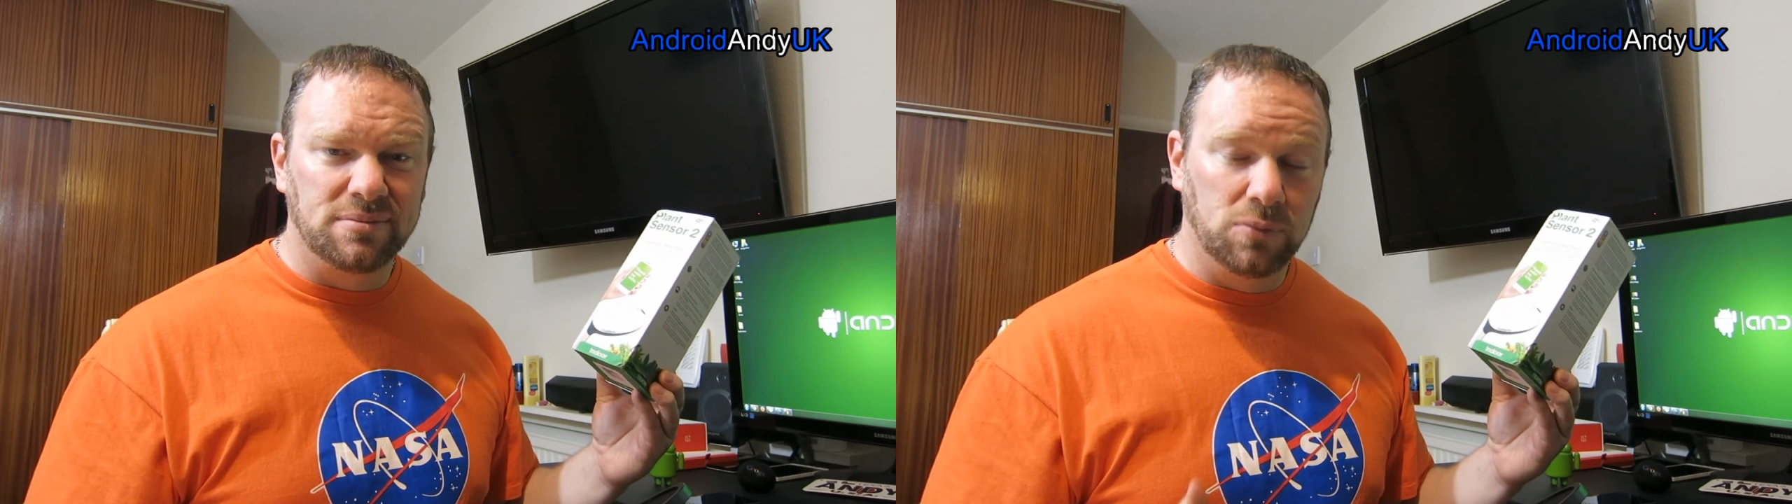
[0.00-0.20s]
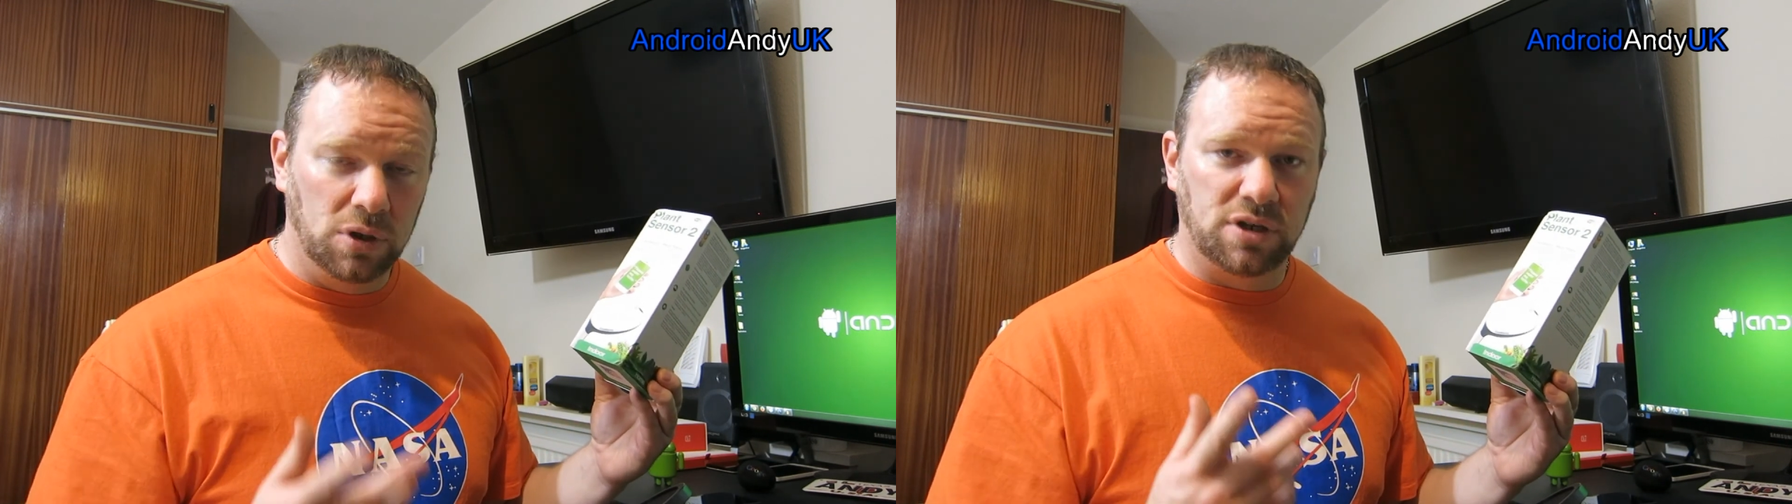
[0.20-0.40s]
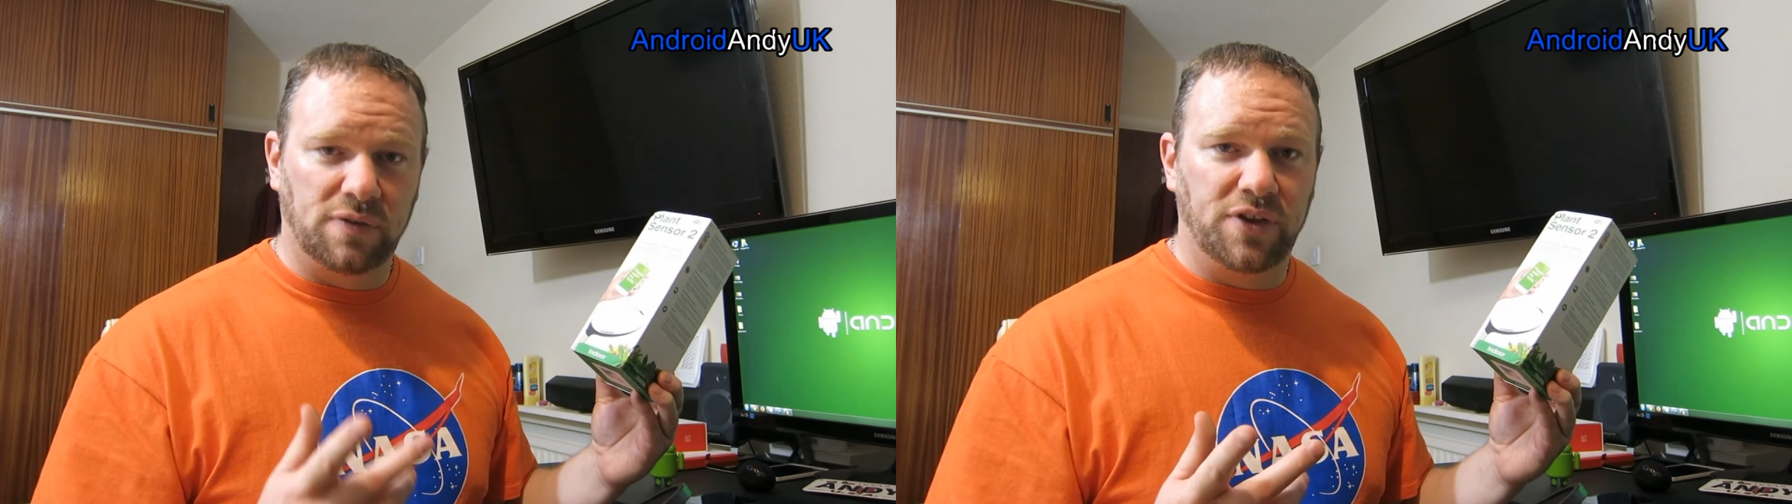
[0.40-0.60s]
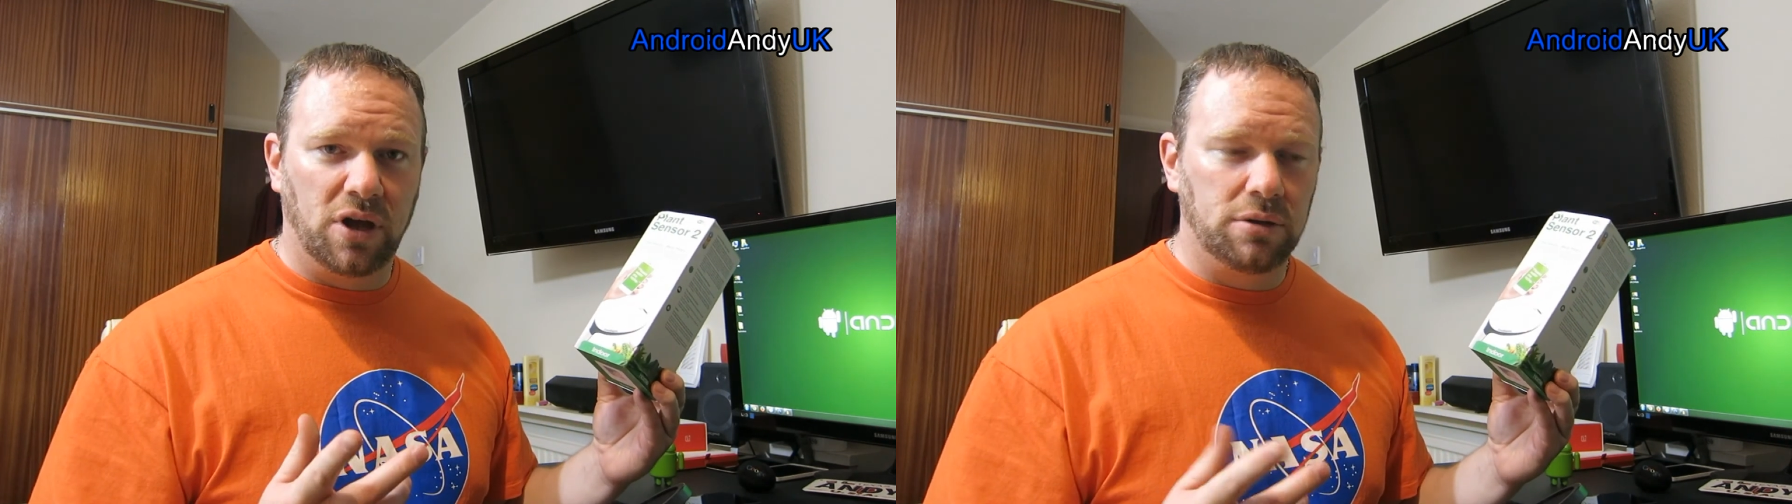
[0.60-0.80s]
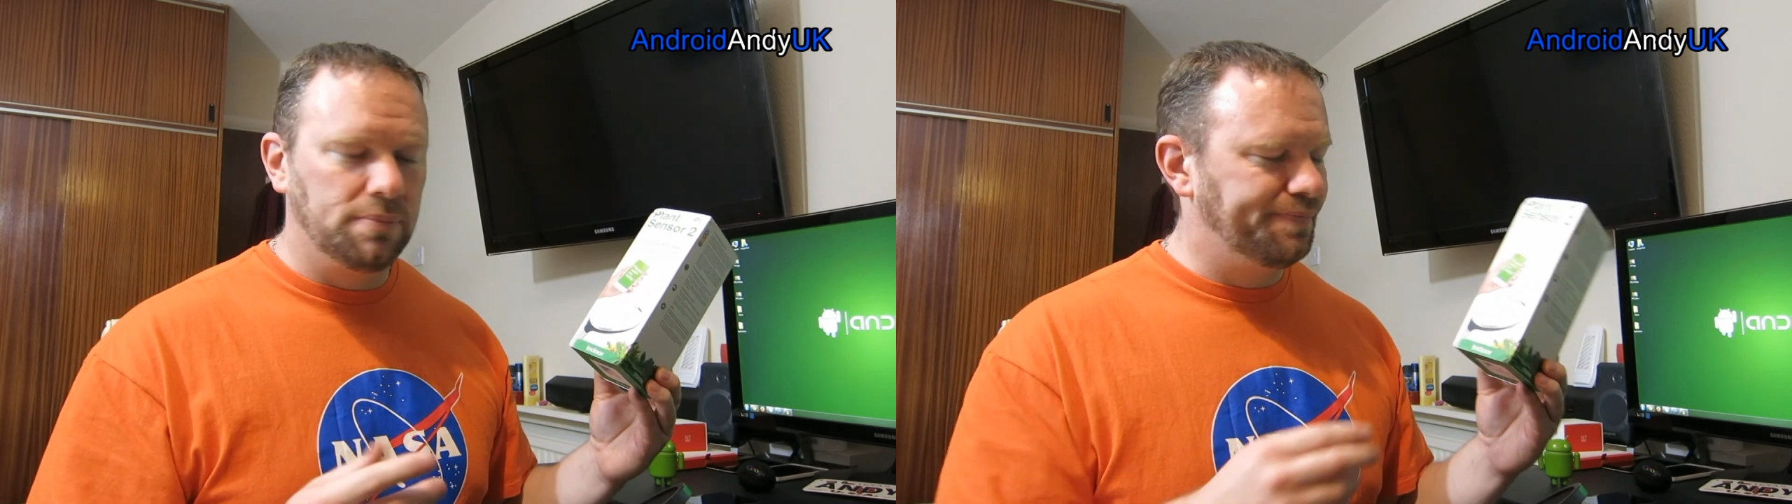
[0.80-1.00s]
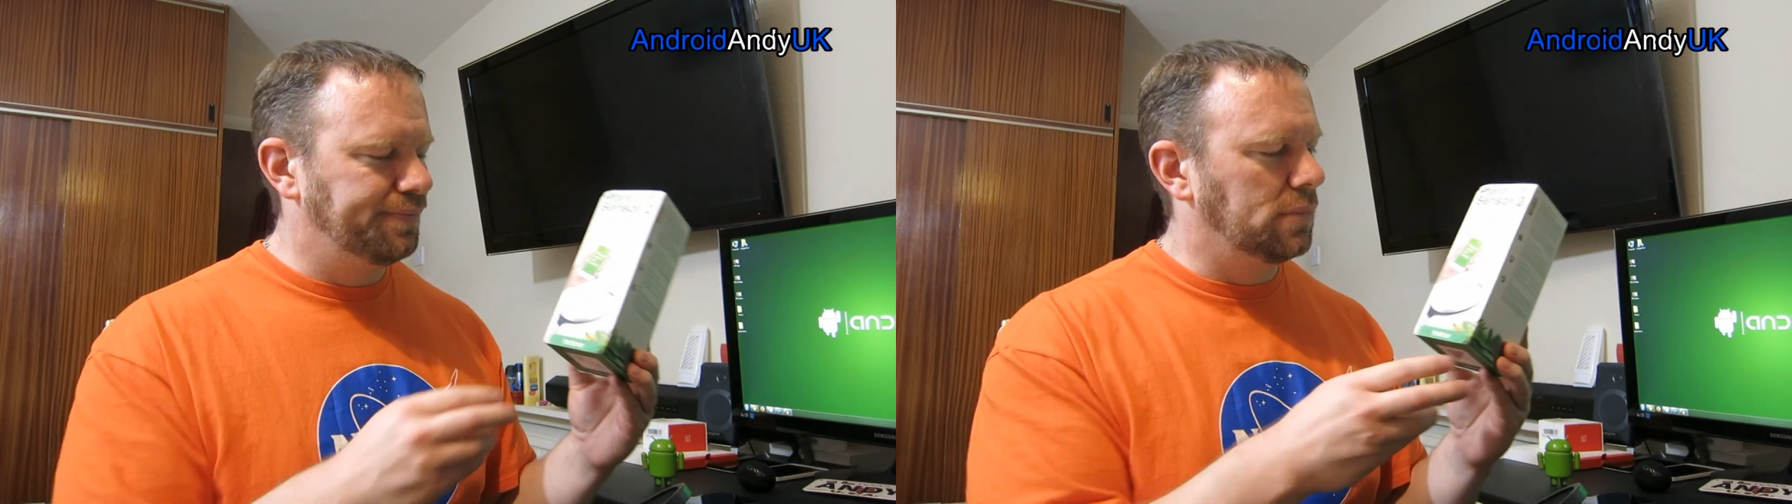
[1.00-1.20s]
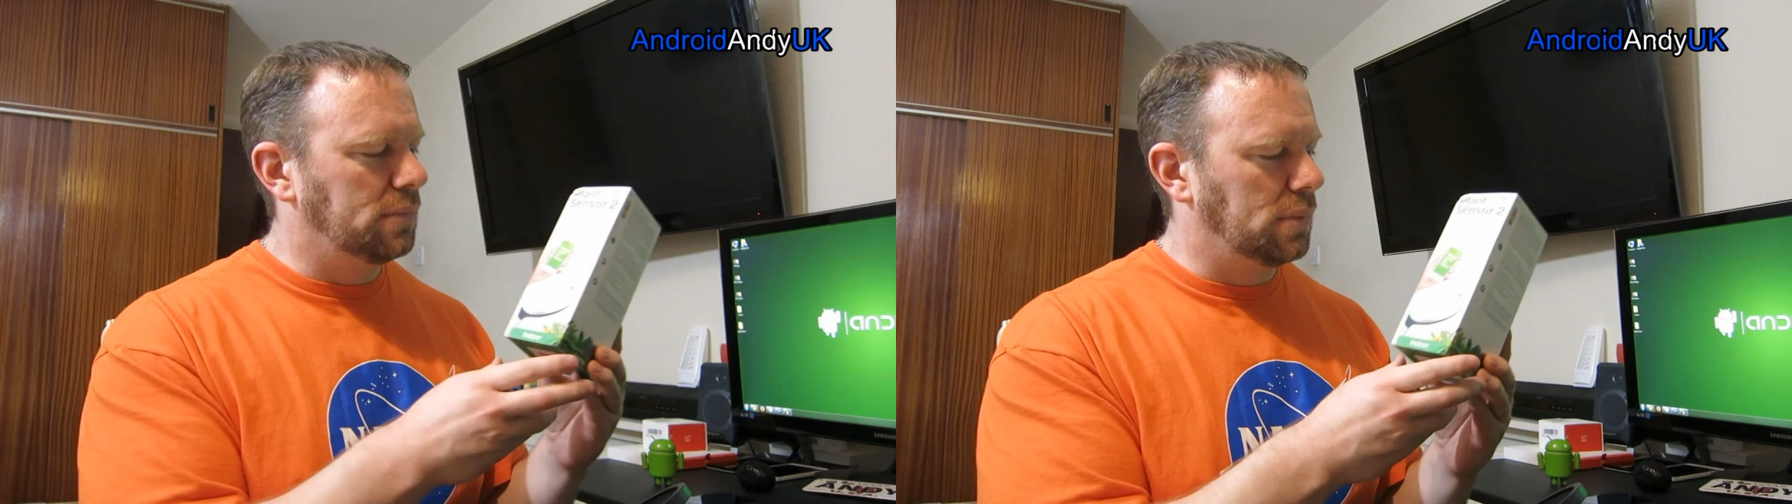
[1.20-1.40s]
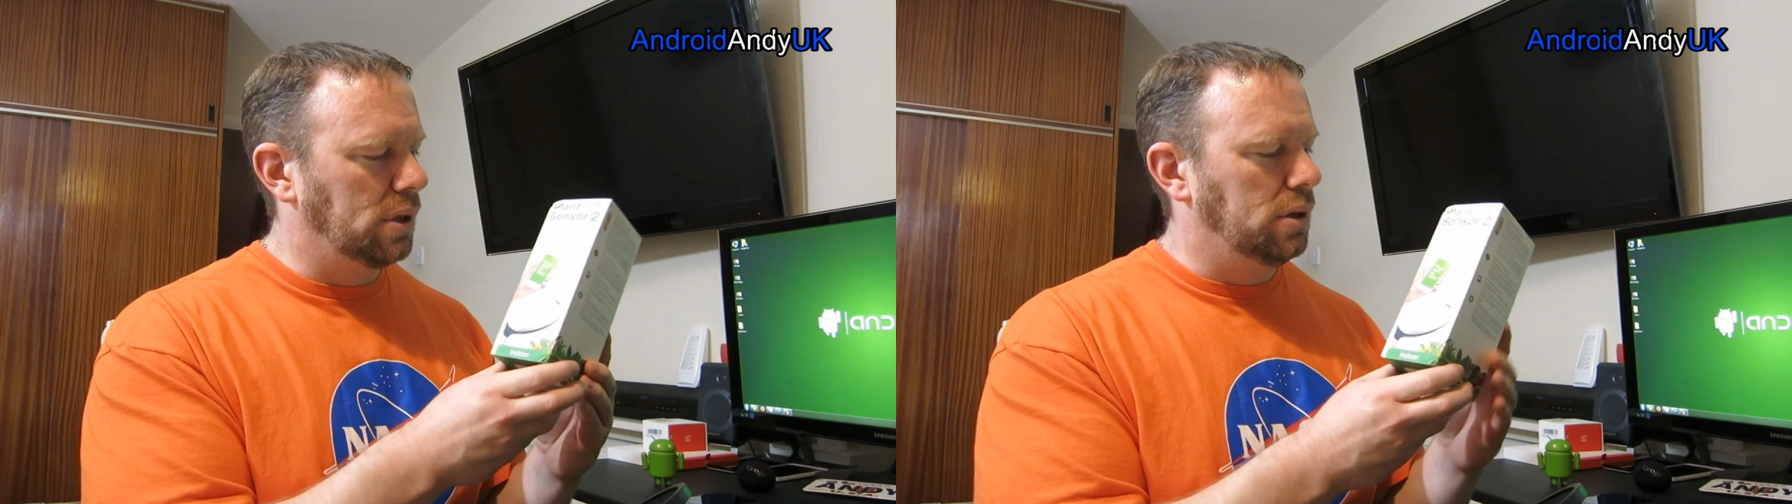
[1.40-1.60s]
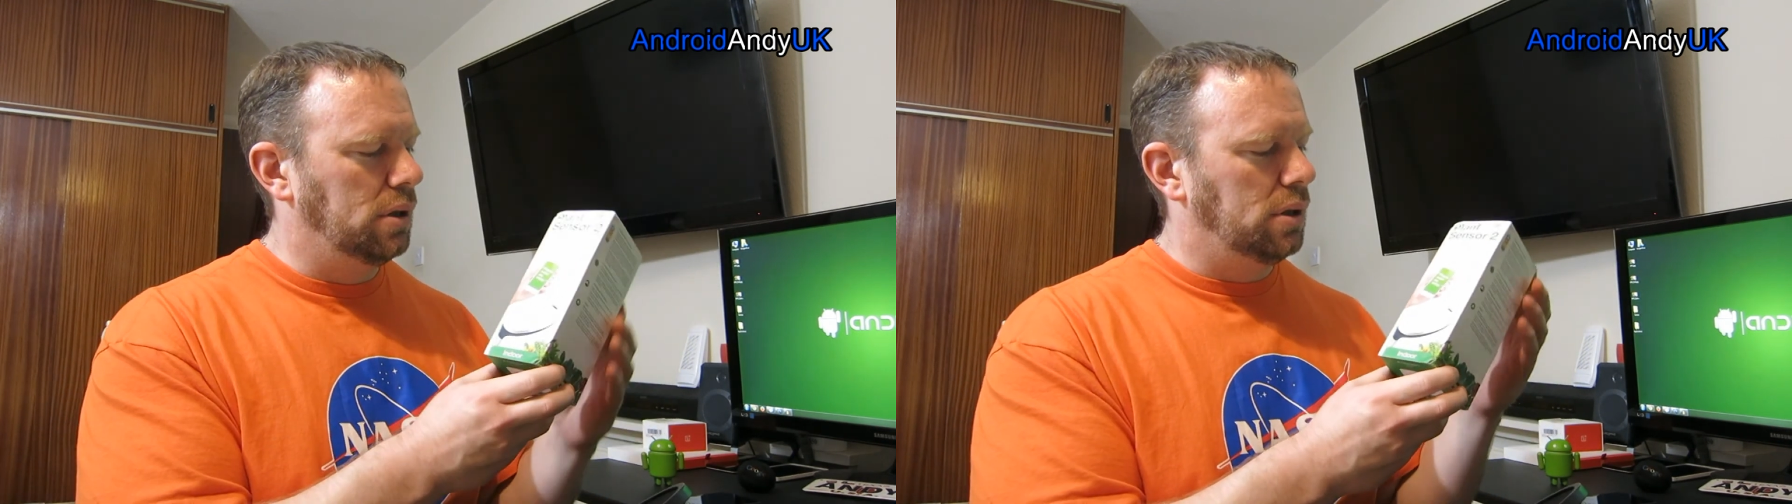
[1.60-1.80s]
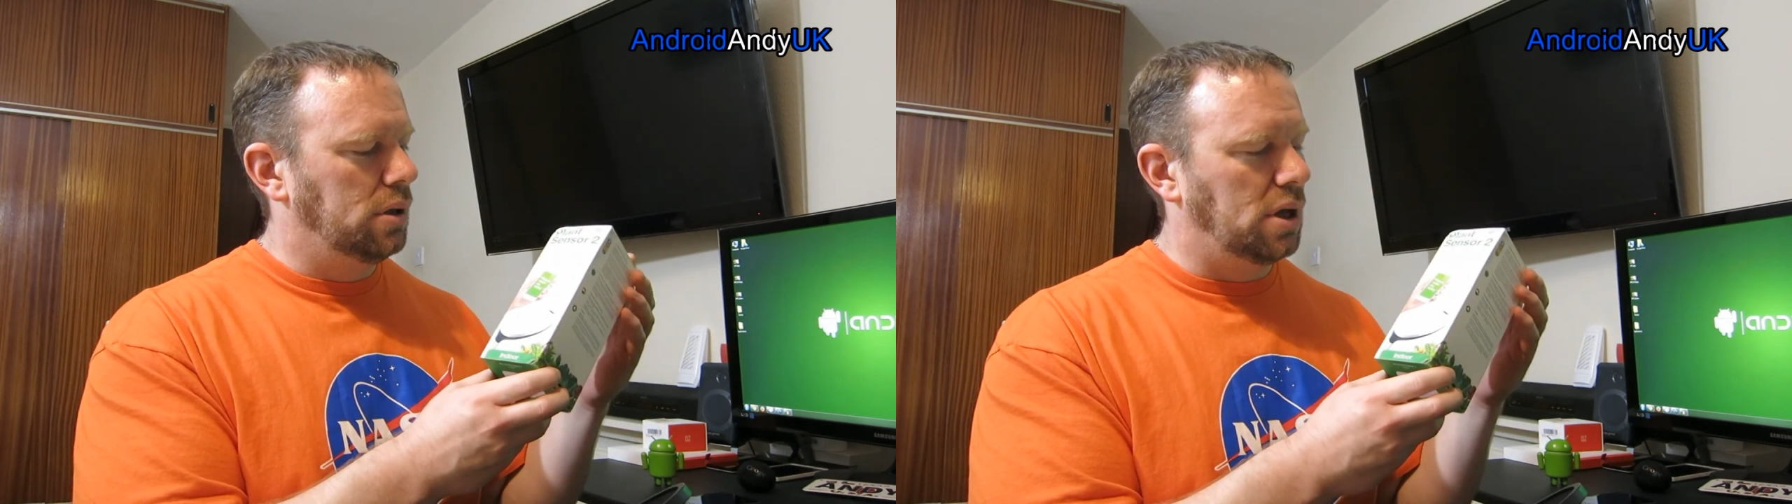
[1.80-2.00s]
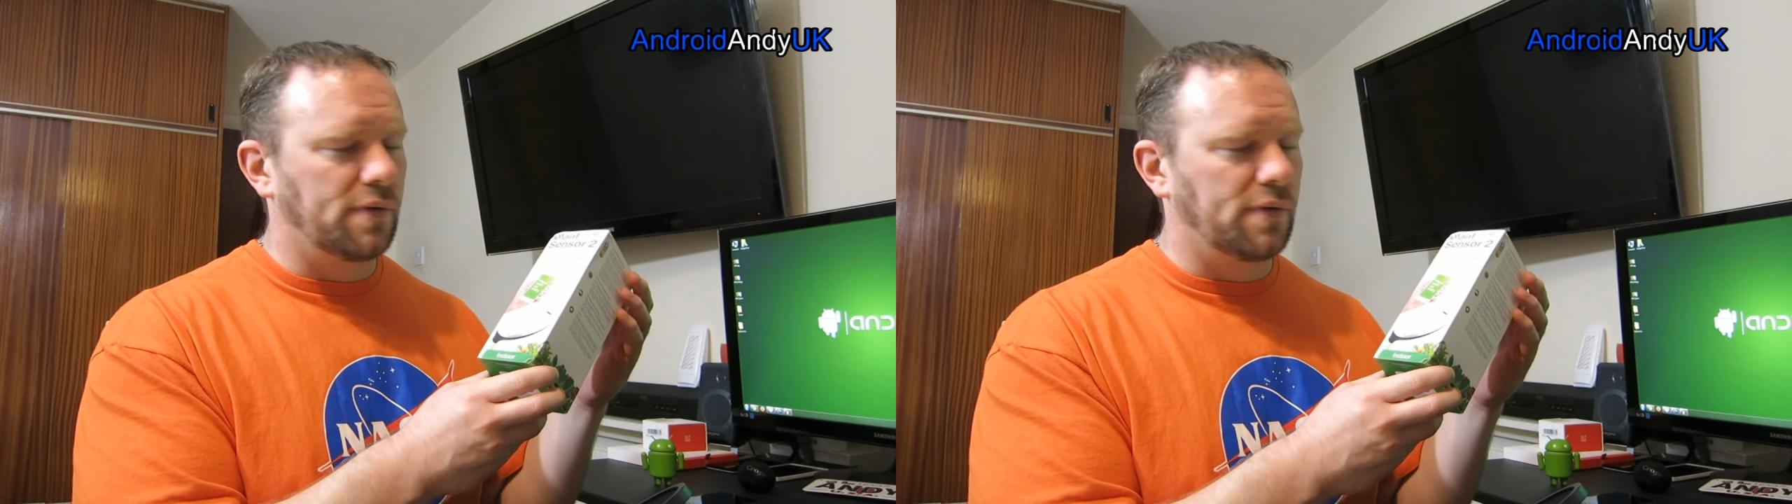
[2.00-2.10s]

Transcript: which I've done. I